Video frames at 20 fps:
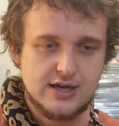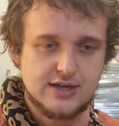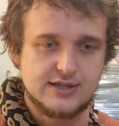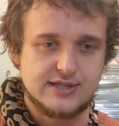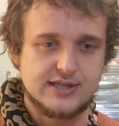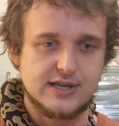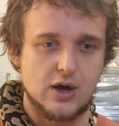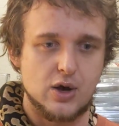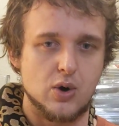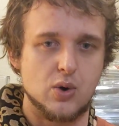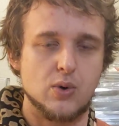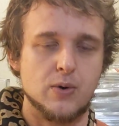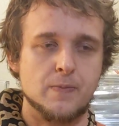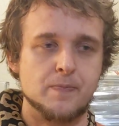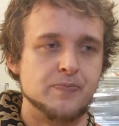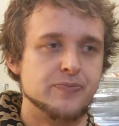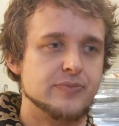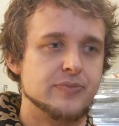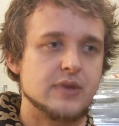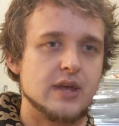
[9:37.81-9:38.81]
So
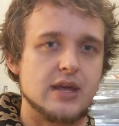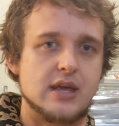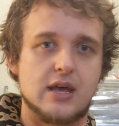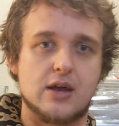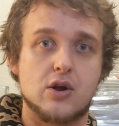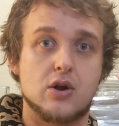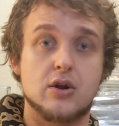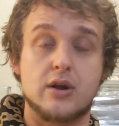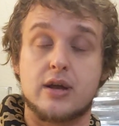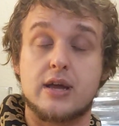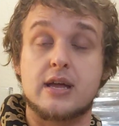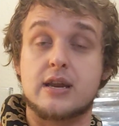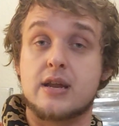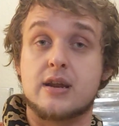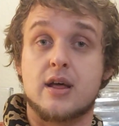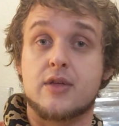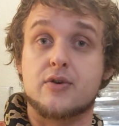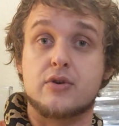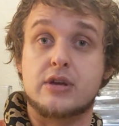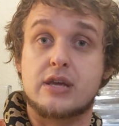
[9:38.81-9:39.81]
here in
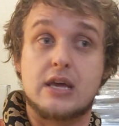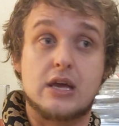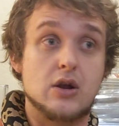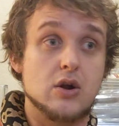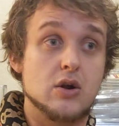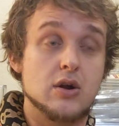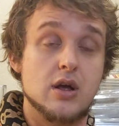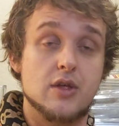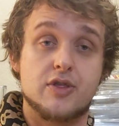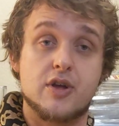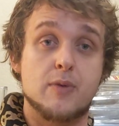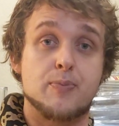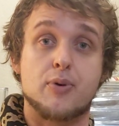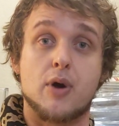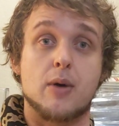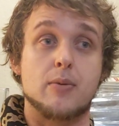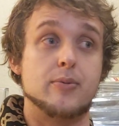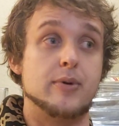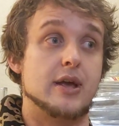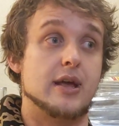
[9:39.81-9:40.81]
another year, they're
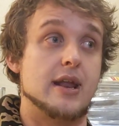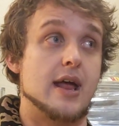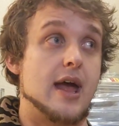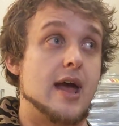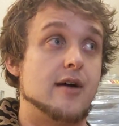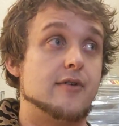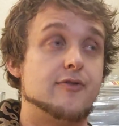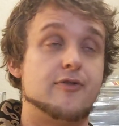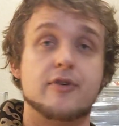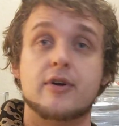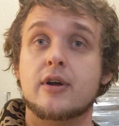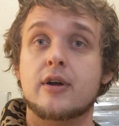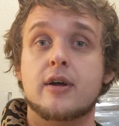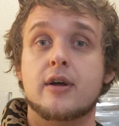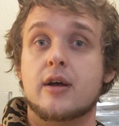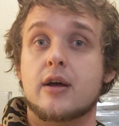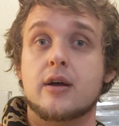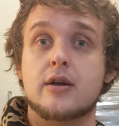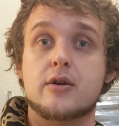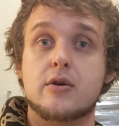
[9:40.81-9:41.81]
probably gonna have,
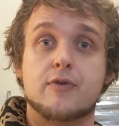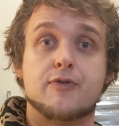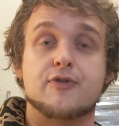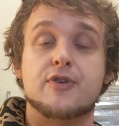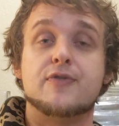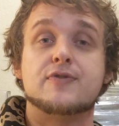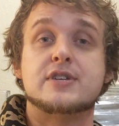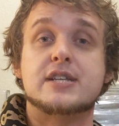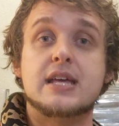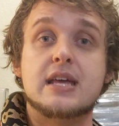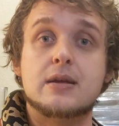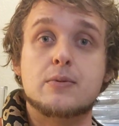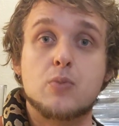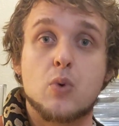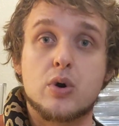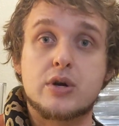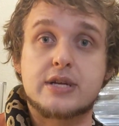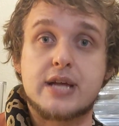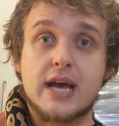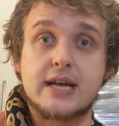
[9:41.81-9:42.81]
you know, 15
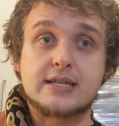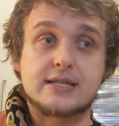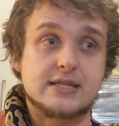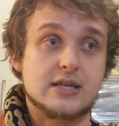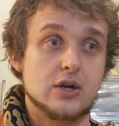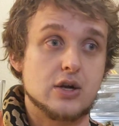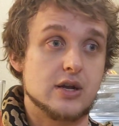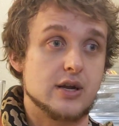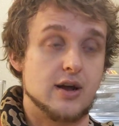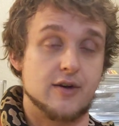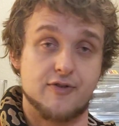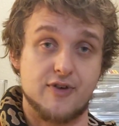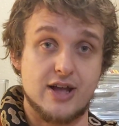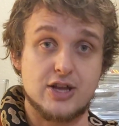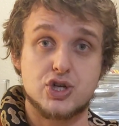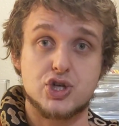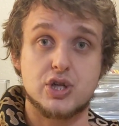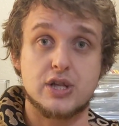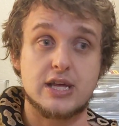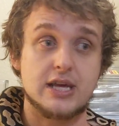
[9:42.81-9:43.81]
more tests. They're gonna
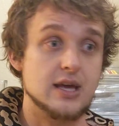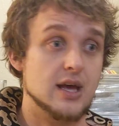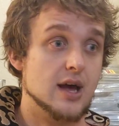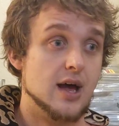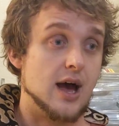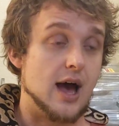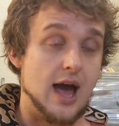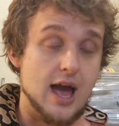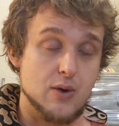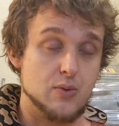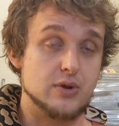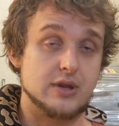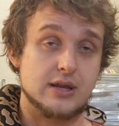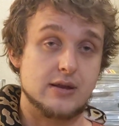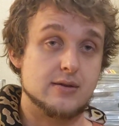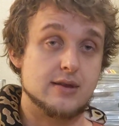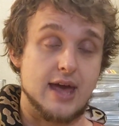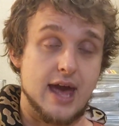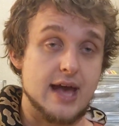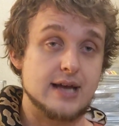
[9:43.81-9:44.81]
eventually, I
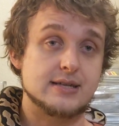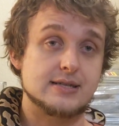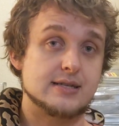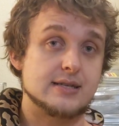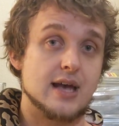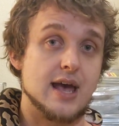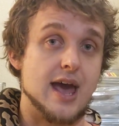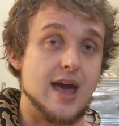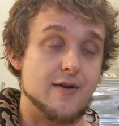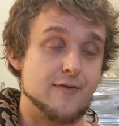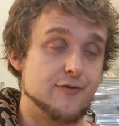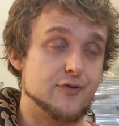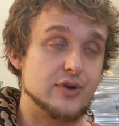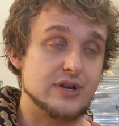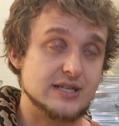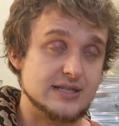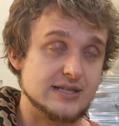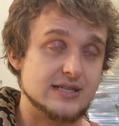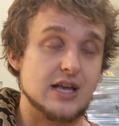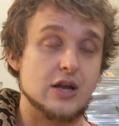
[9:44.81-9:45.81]
would guess,
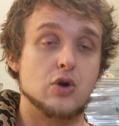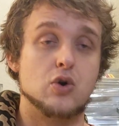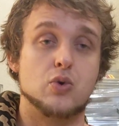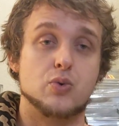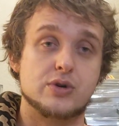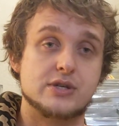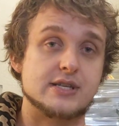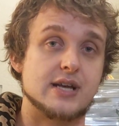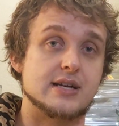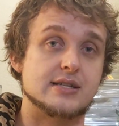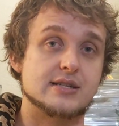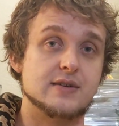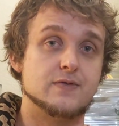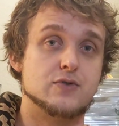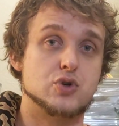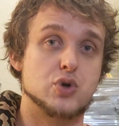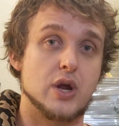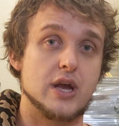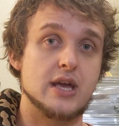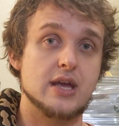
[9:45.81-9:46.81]
every single
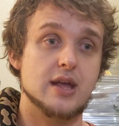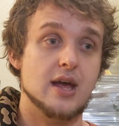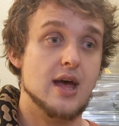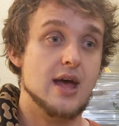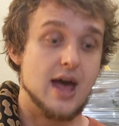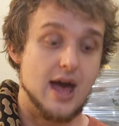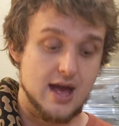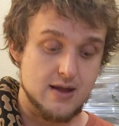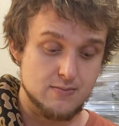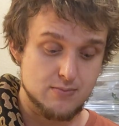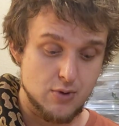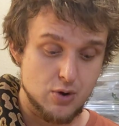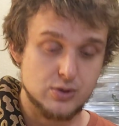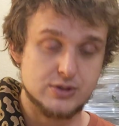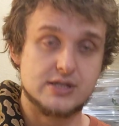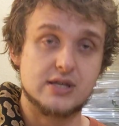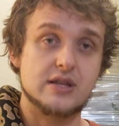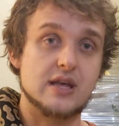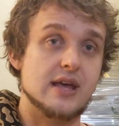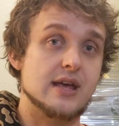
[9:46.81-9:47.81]
recessive trait and
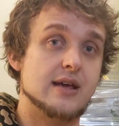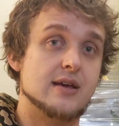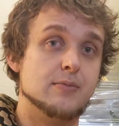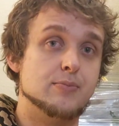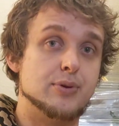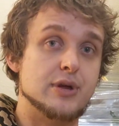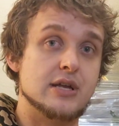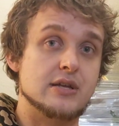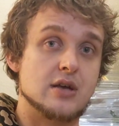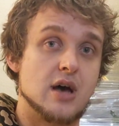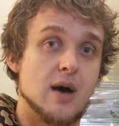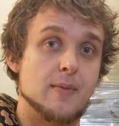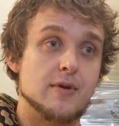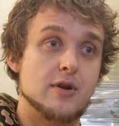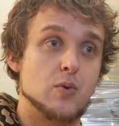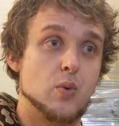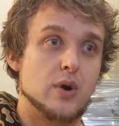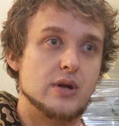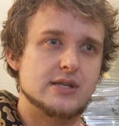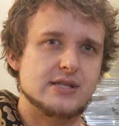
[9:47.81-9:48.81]
most of the incomplete
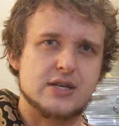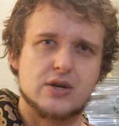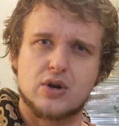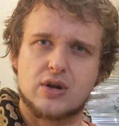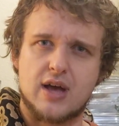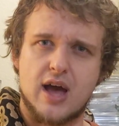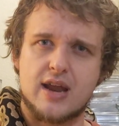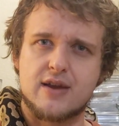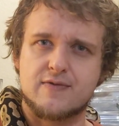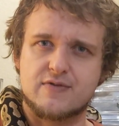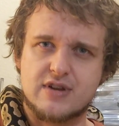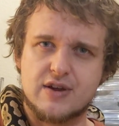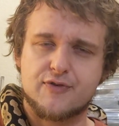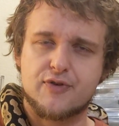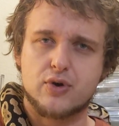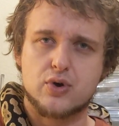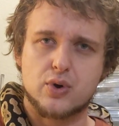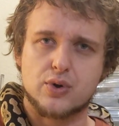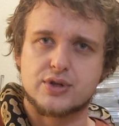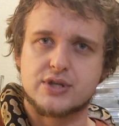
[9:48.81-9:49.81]
dominant ones that are kind of
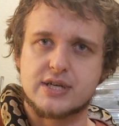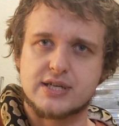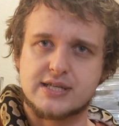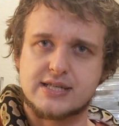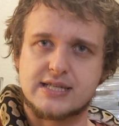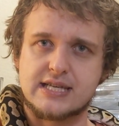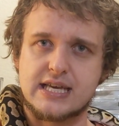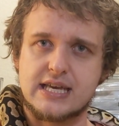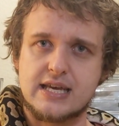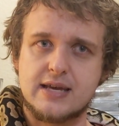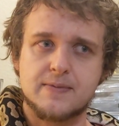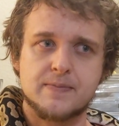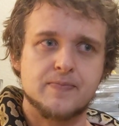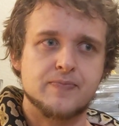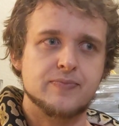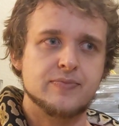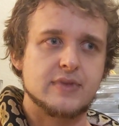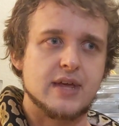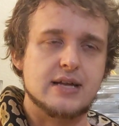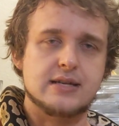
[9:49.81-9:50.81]
difficult to see
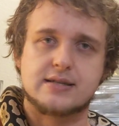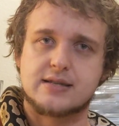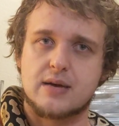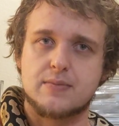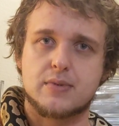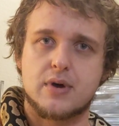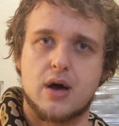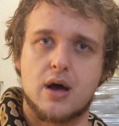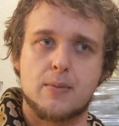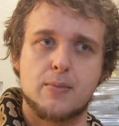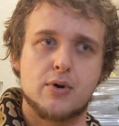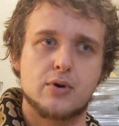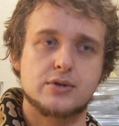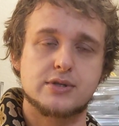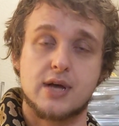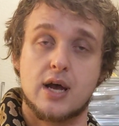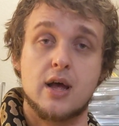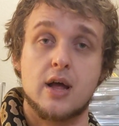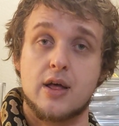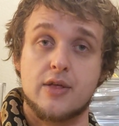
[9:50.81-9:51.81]
in some
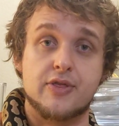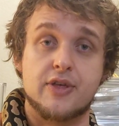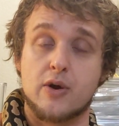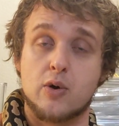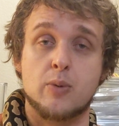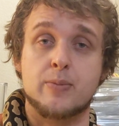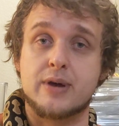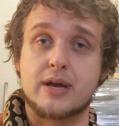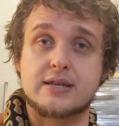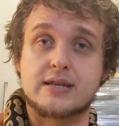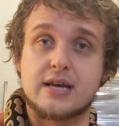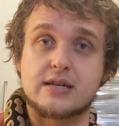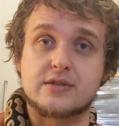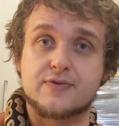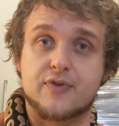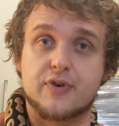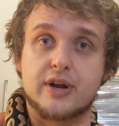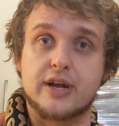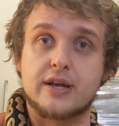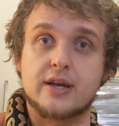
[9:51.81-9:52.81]
combos, there will be a
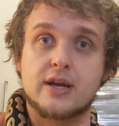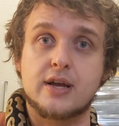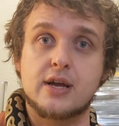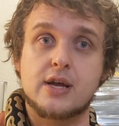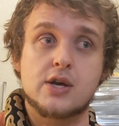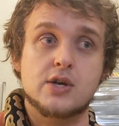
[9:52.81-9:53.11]
test for it.